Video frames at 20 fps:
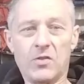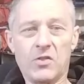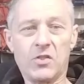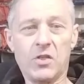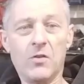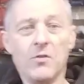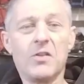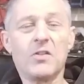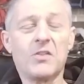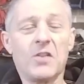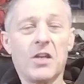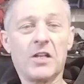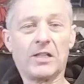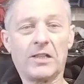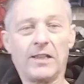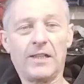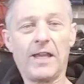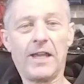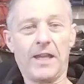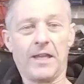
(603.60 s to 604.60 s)
as soon as you
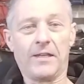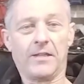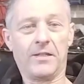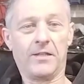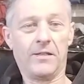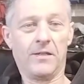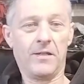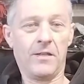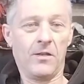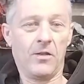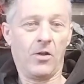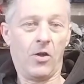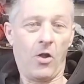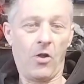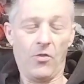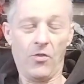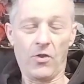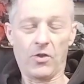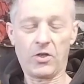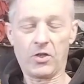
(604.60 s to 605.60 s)
click
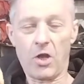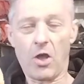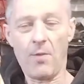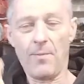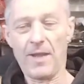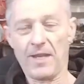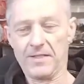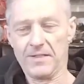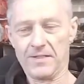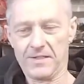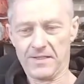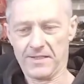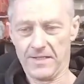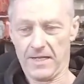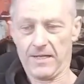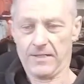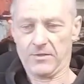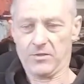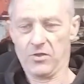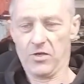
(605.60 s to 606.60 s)
on the comments
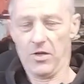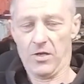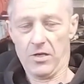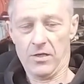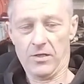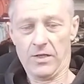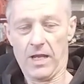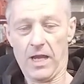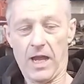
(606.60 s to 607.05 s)
section,